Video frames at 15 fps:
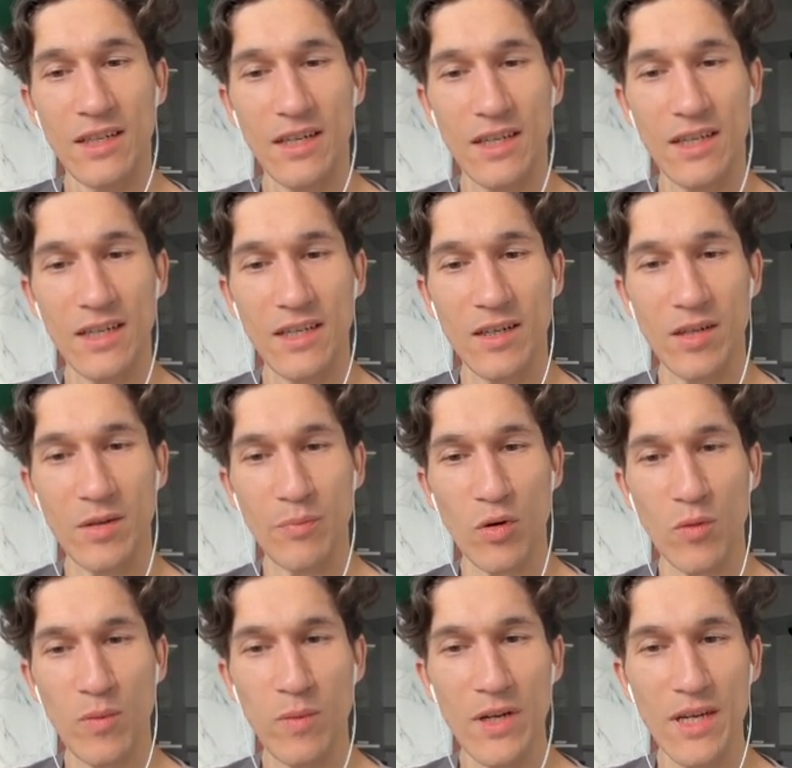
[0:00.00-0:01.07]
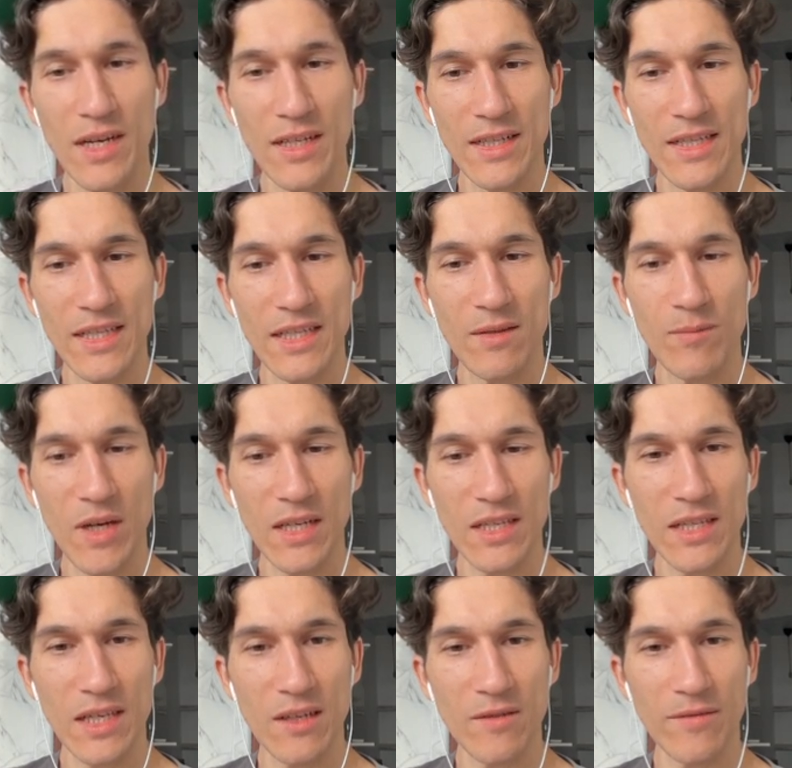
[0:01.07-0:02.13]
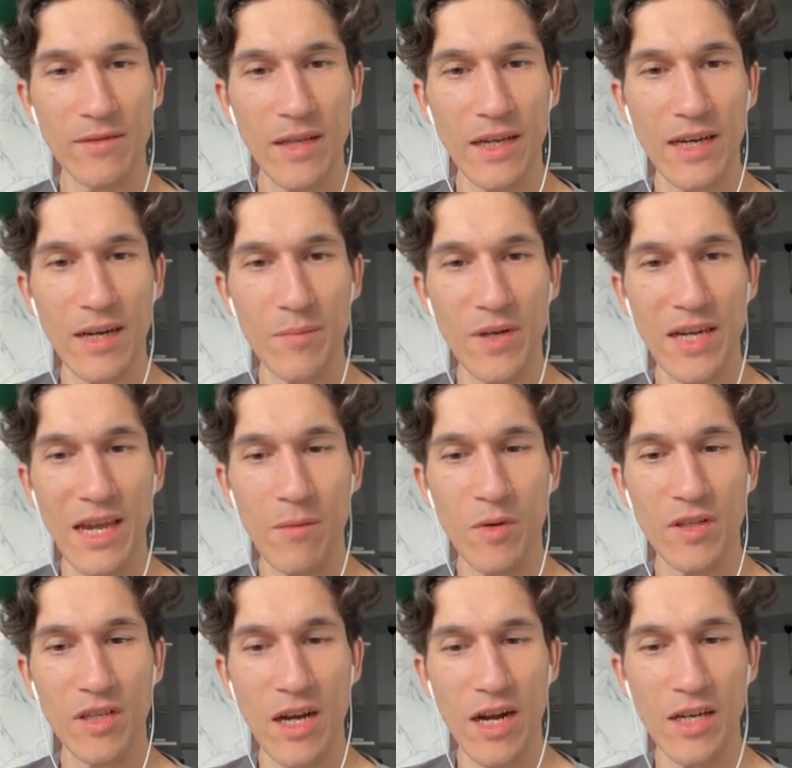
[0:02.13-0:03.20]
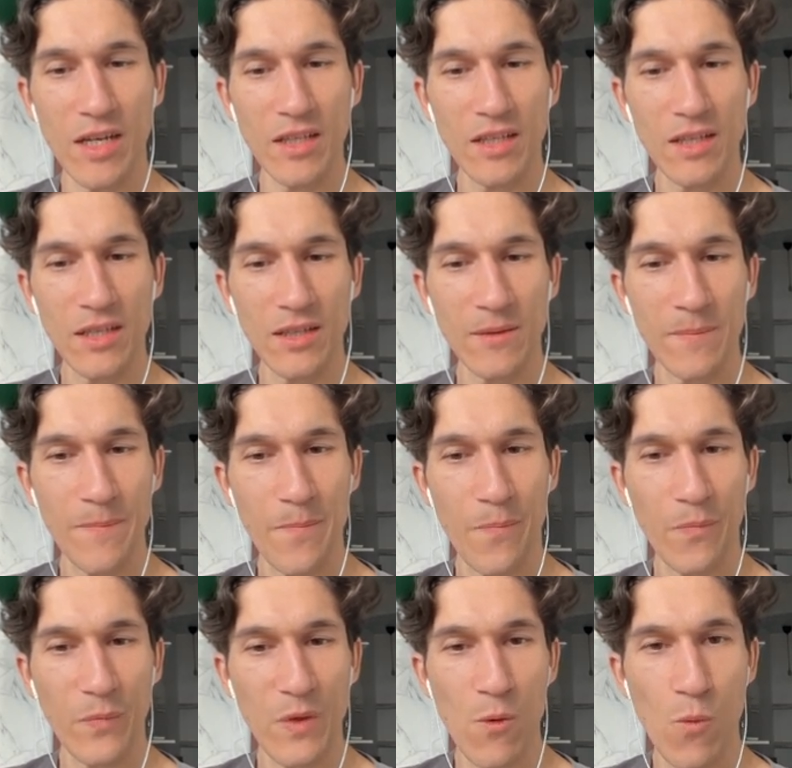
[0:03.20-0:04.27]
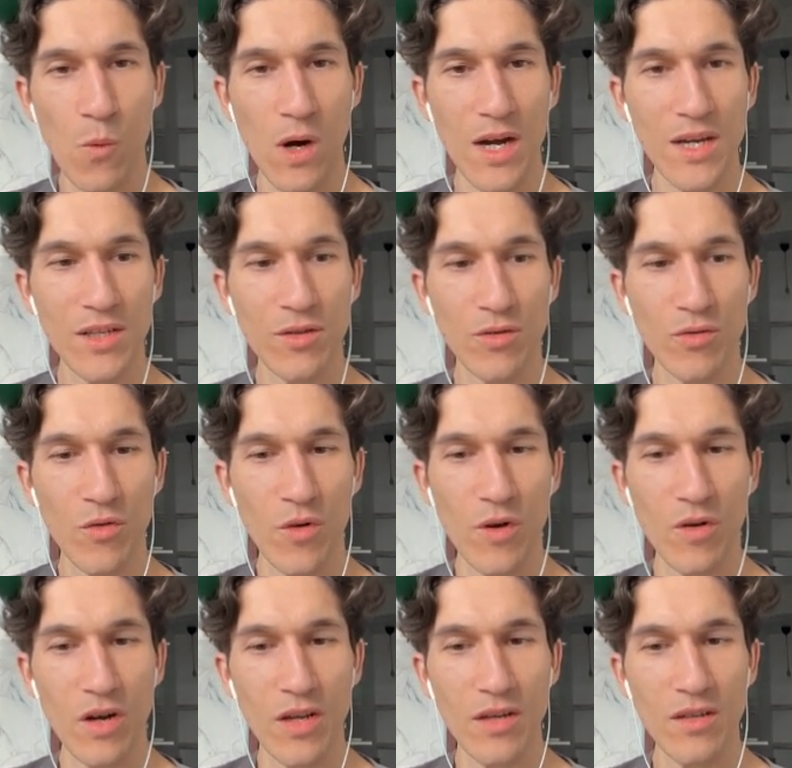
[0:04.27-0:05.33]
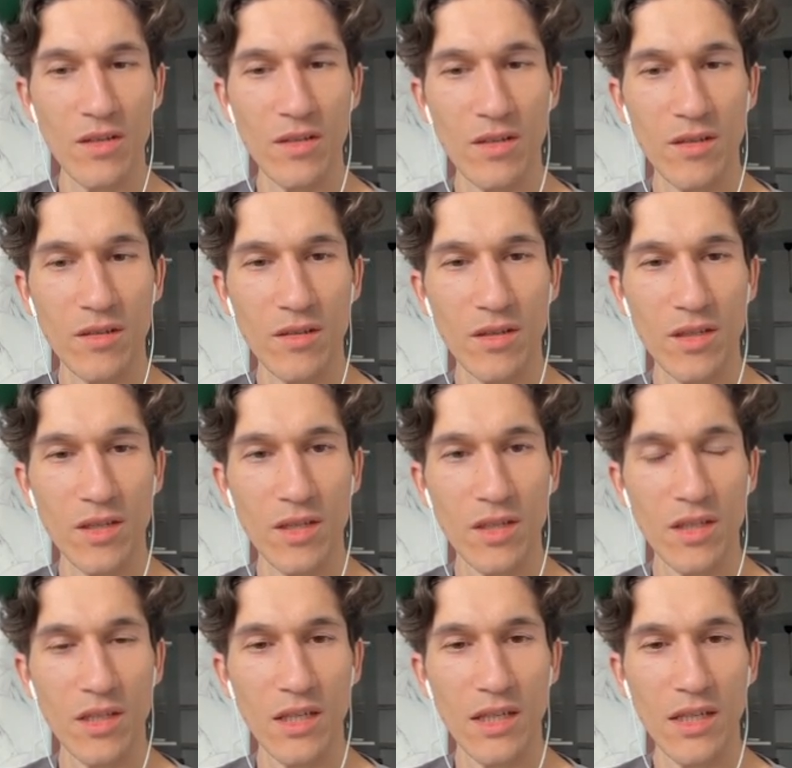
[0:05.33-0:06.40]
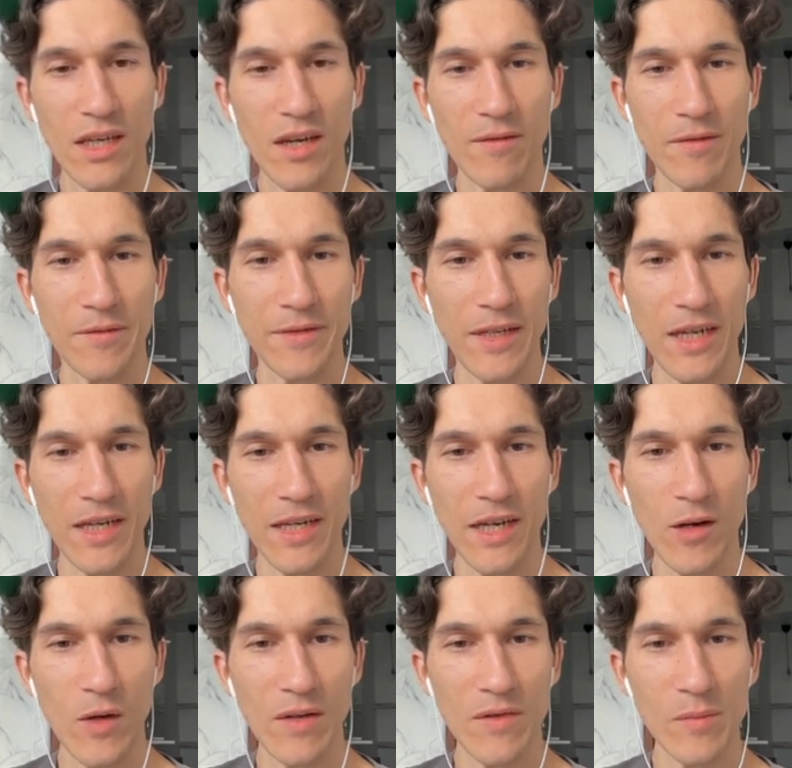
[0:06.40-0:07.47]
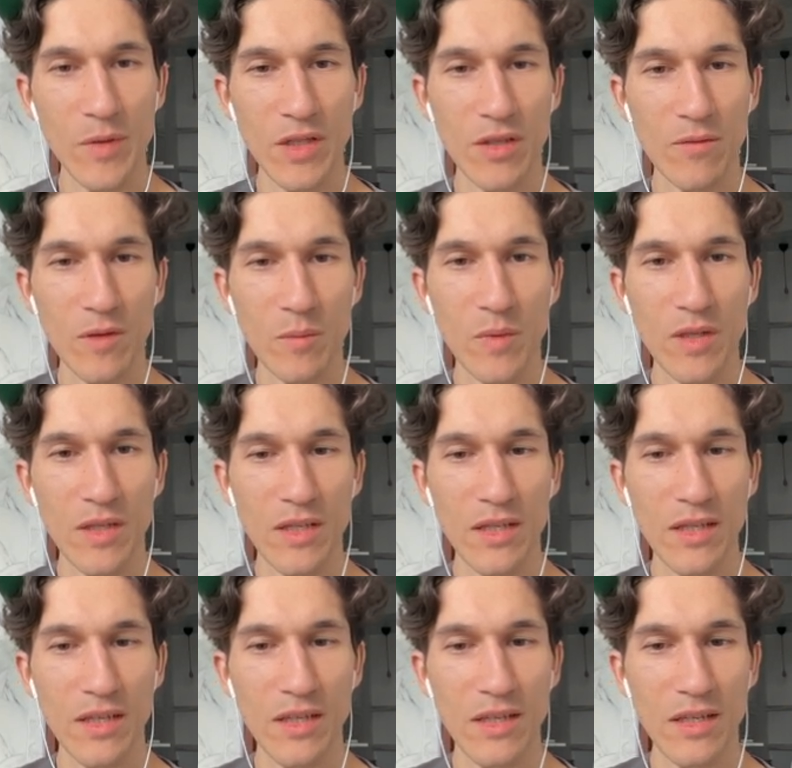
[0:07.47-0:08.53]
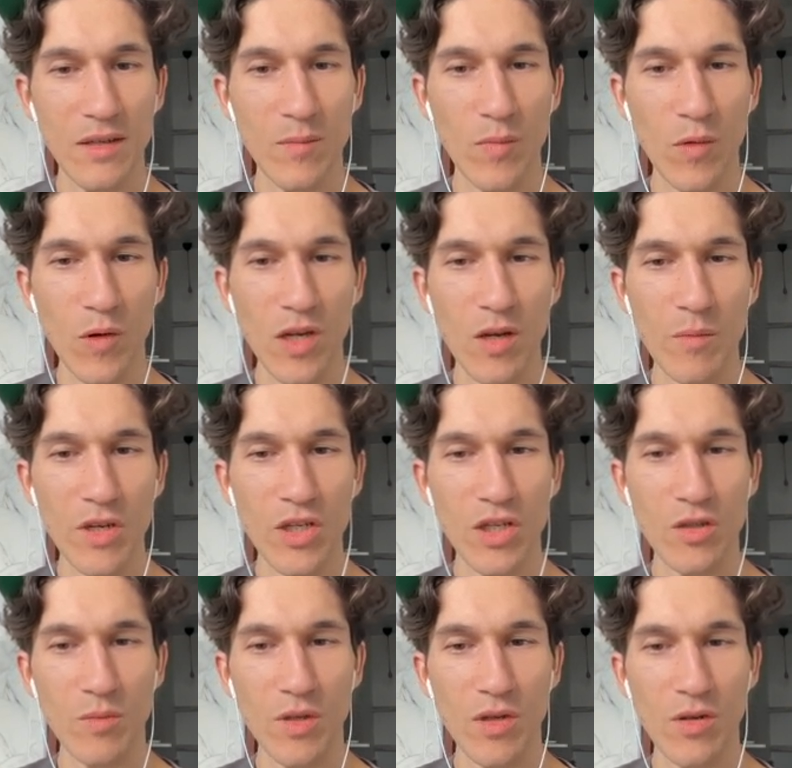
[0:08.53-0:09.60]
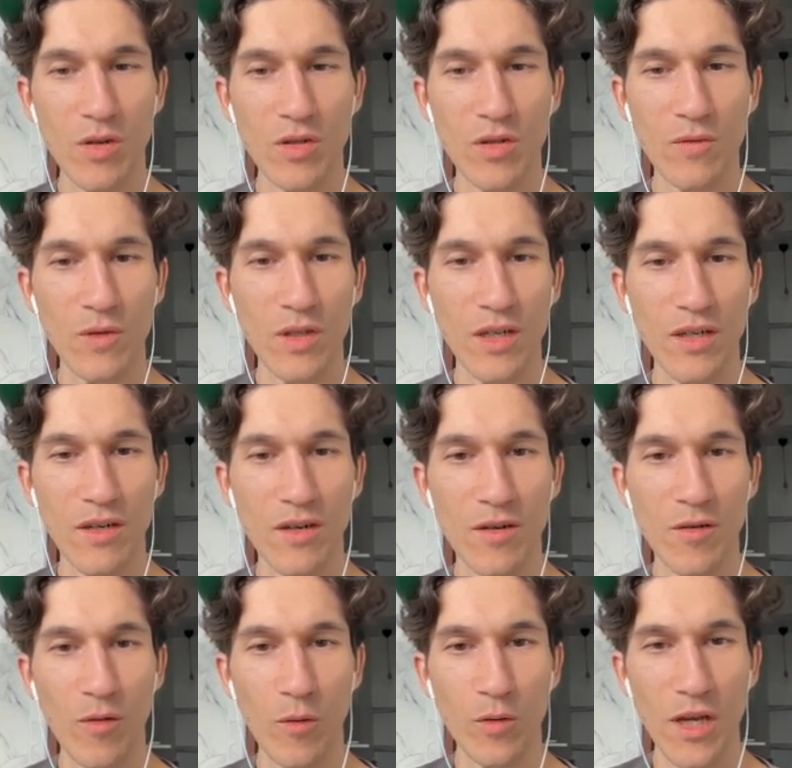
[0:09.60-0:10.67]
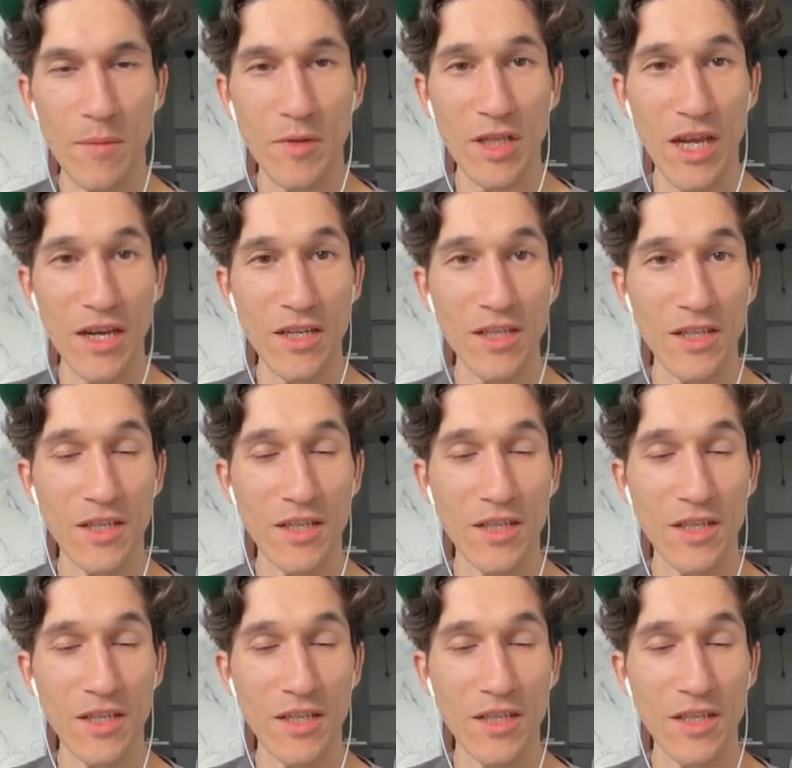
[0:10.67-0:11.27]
uh, probably I did myself like I became a target way too early and I have a feeling now everybody will be blocking me just because of the all-time sakes.